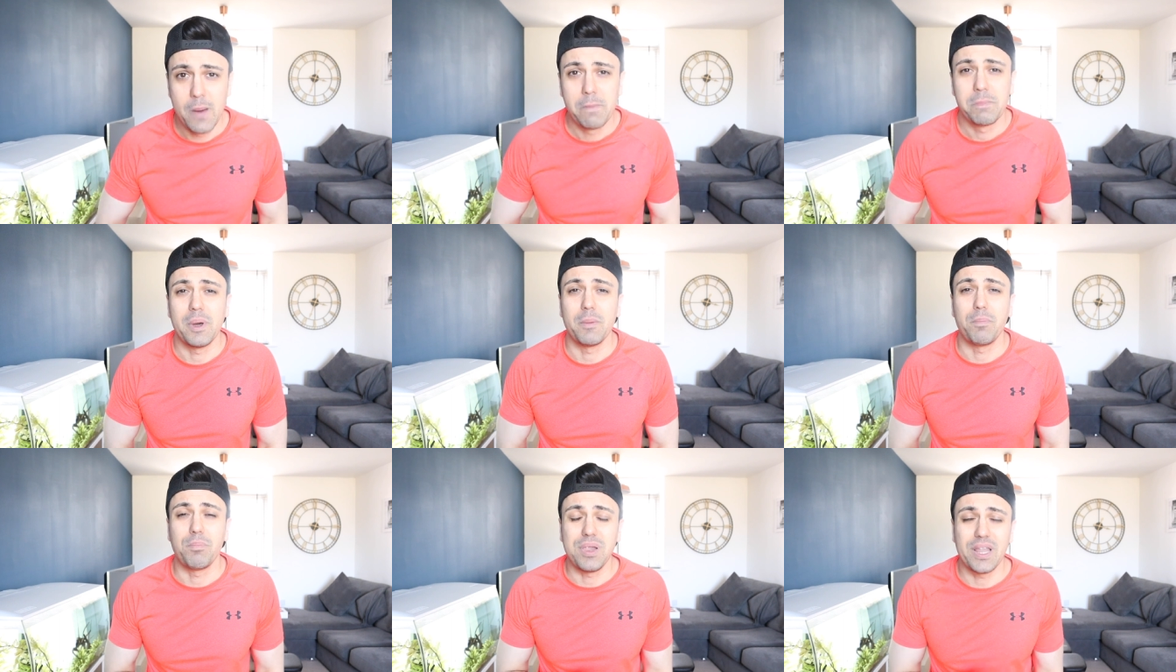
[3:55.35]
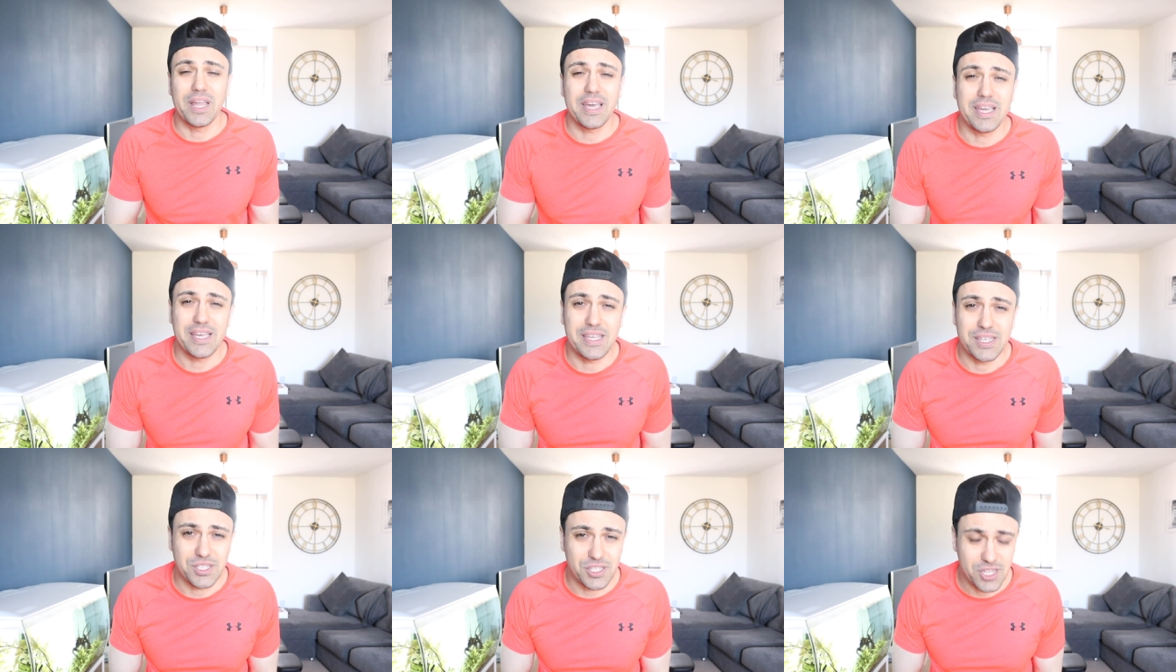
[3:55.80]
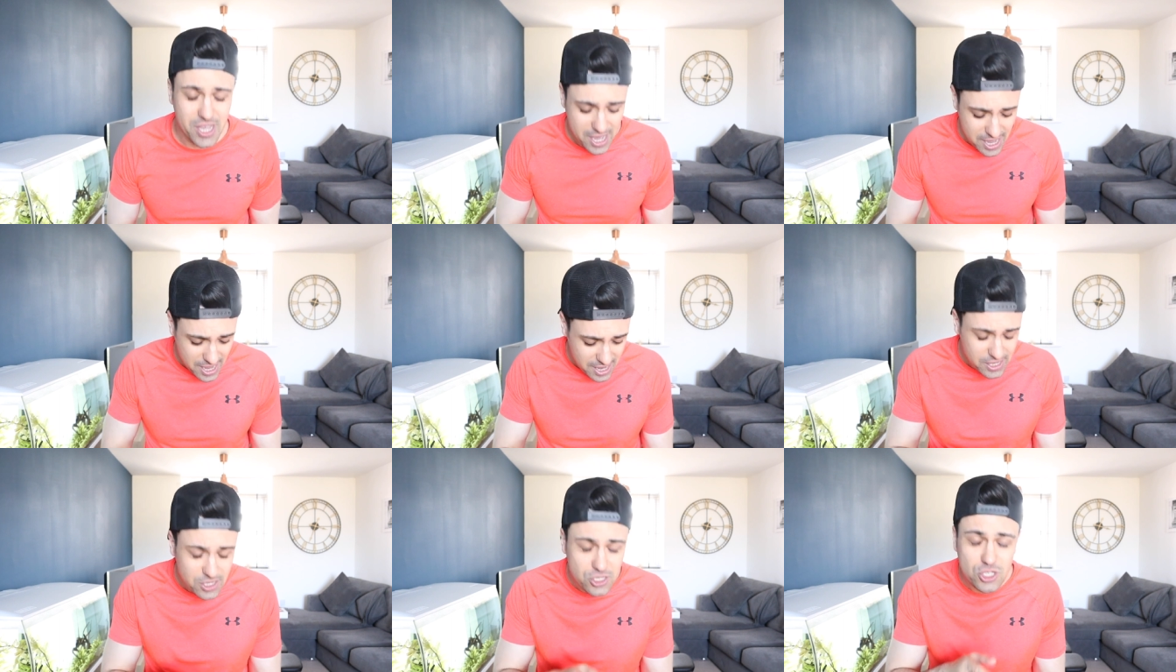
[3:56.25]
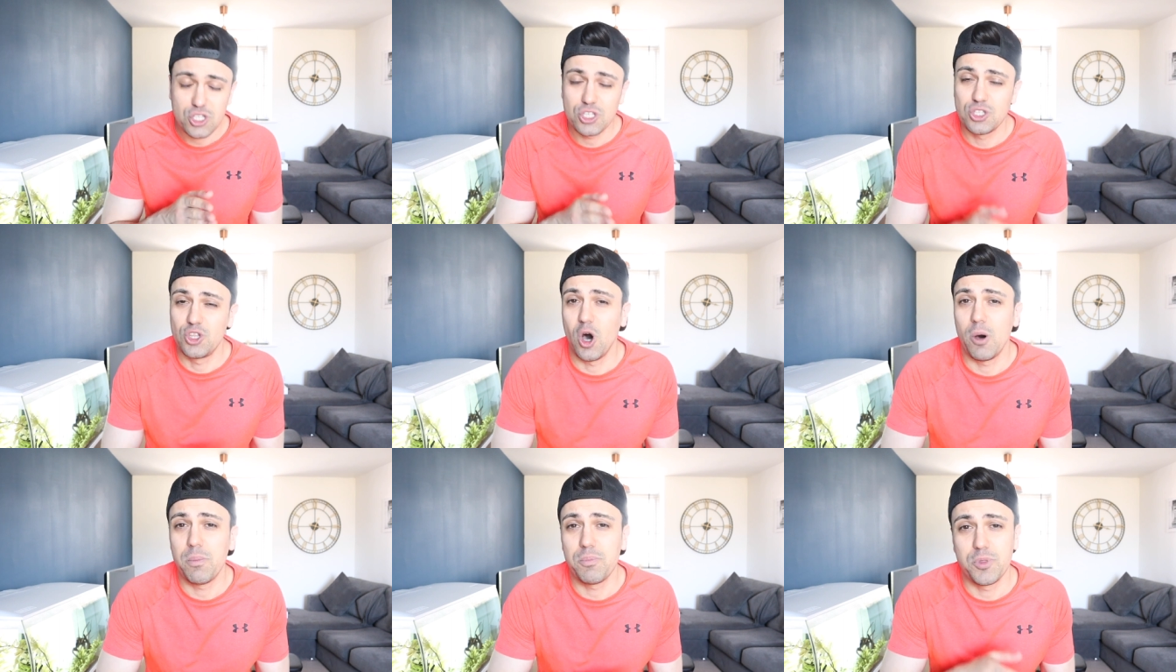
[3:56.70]
But please
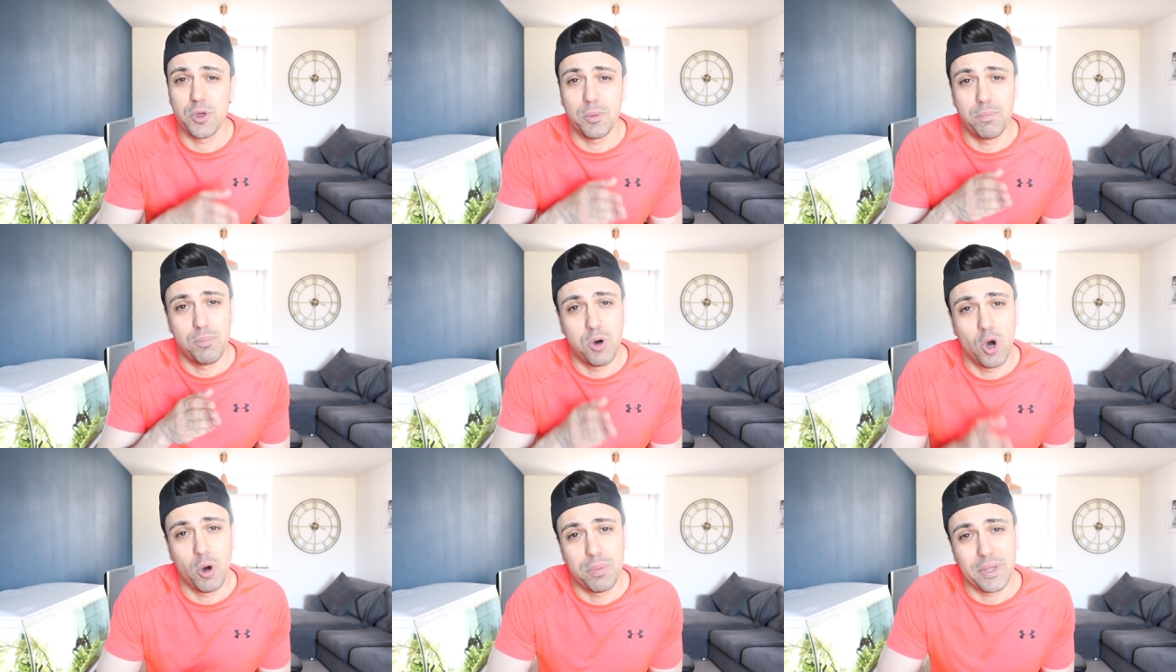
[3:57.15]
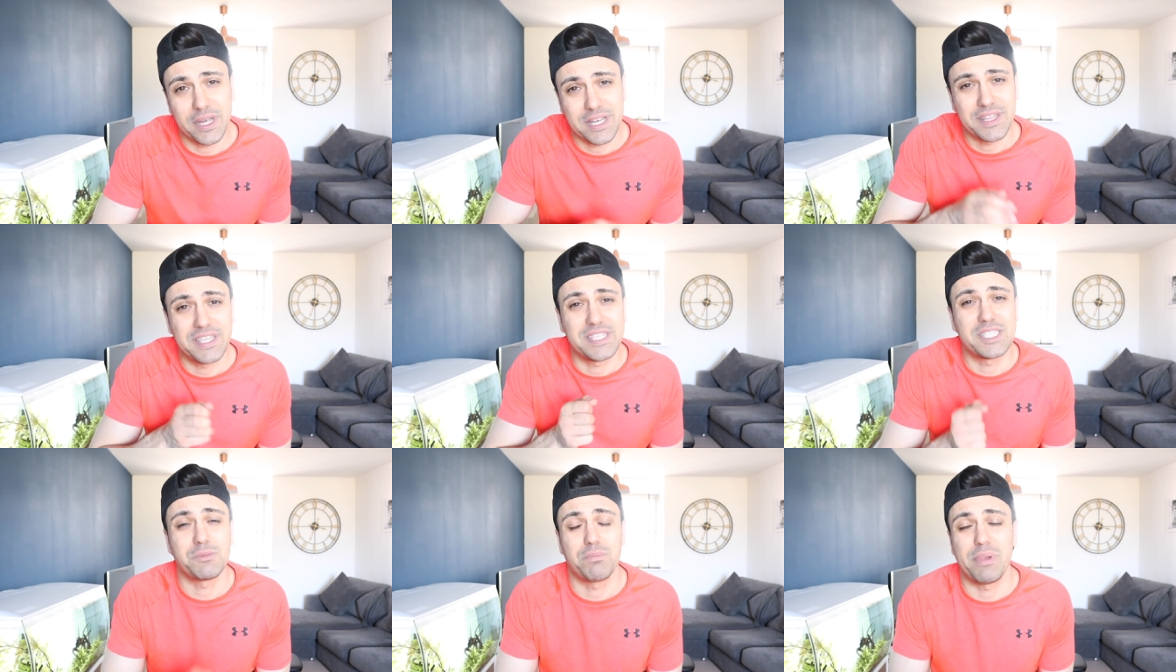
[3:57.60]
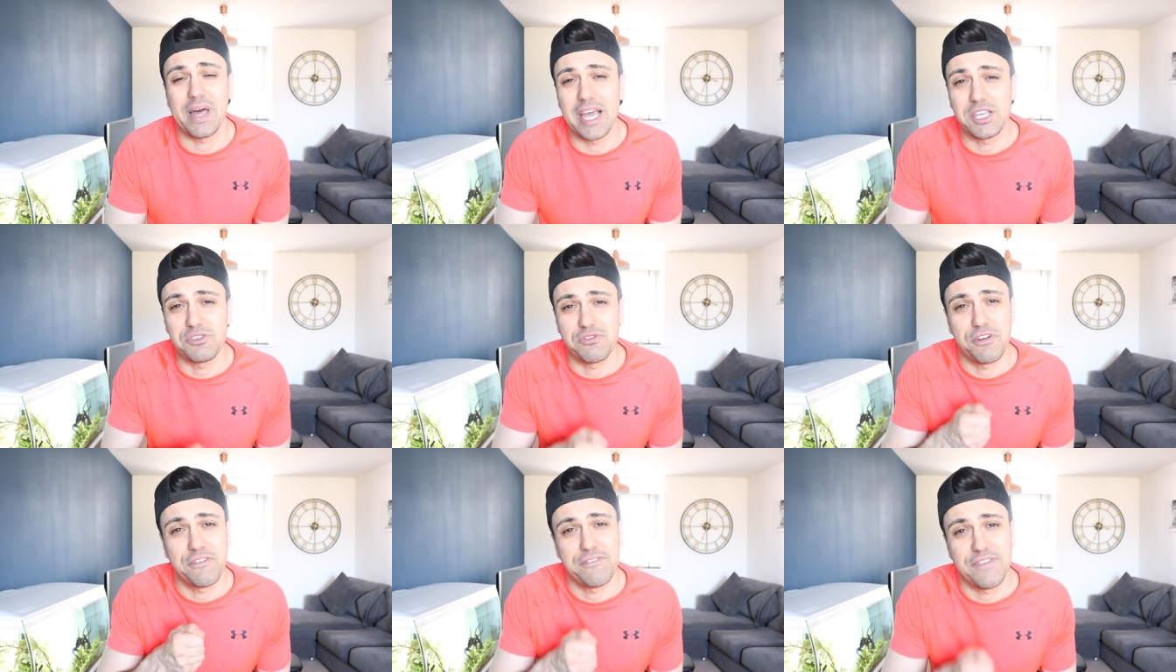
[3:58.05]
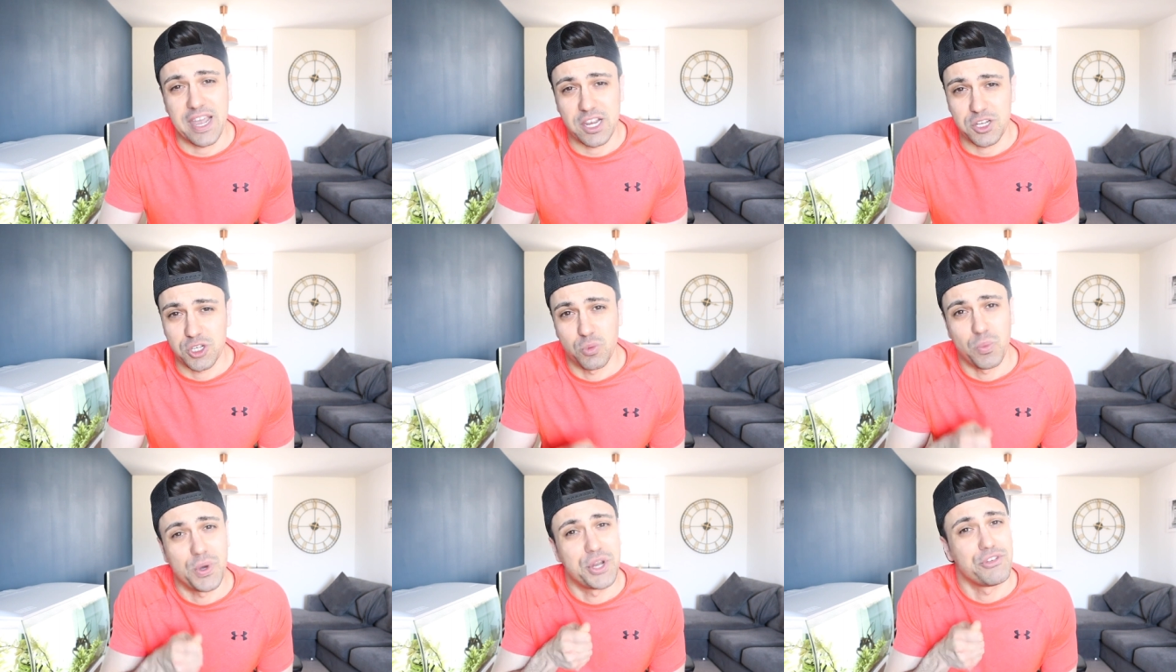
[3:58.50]
stop the public displays of
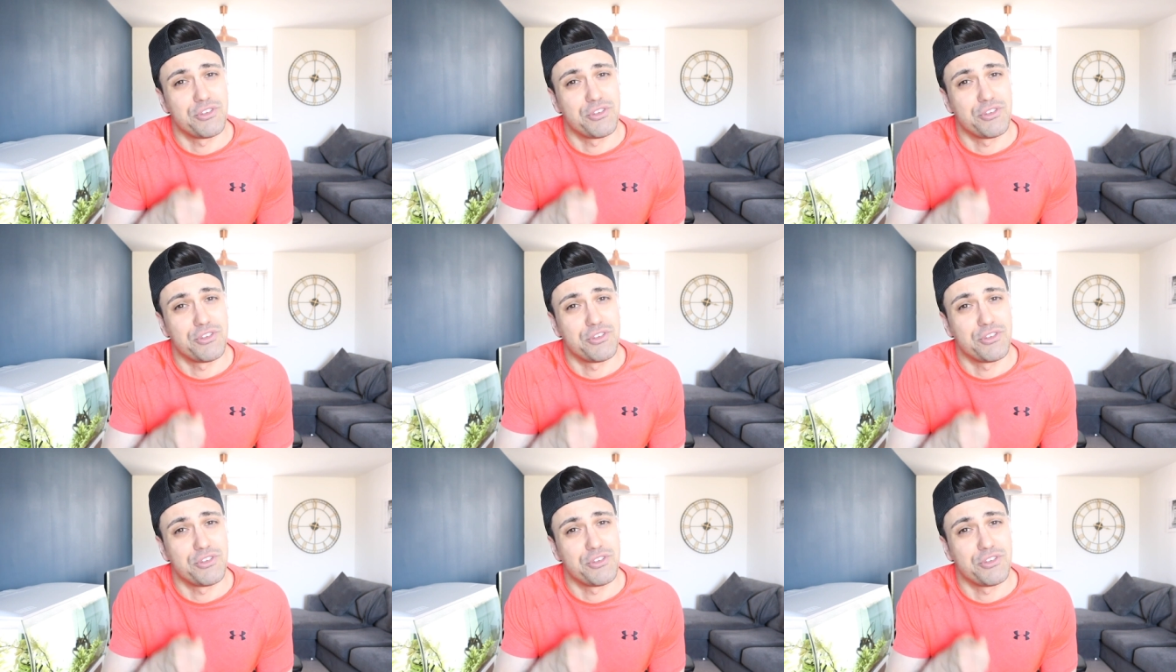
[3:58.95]
affection when